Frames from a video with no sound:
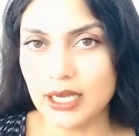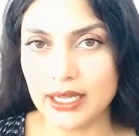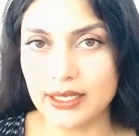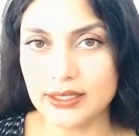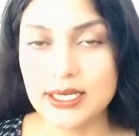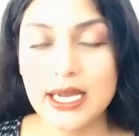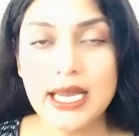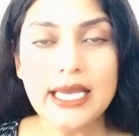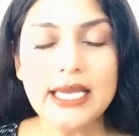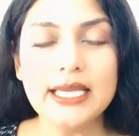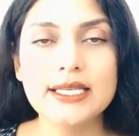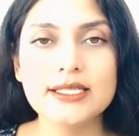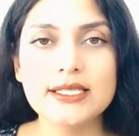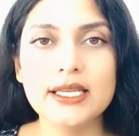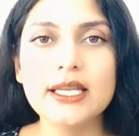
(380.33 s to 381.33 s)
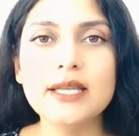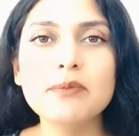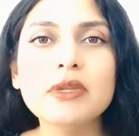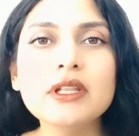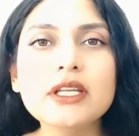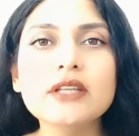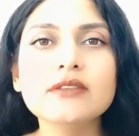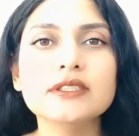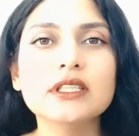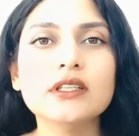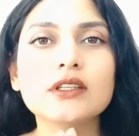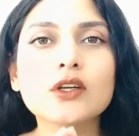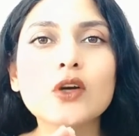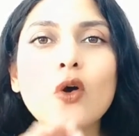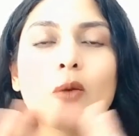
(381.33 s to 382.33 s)
And he he believes
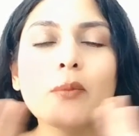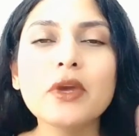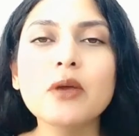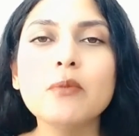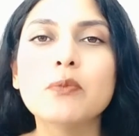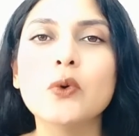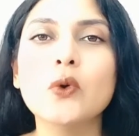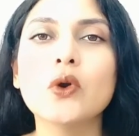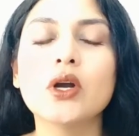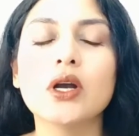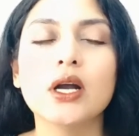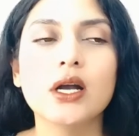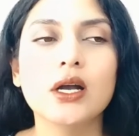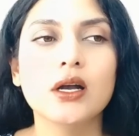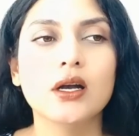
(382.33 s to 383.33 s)
that the comic book.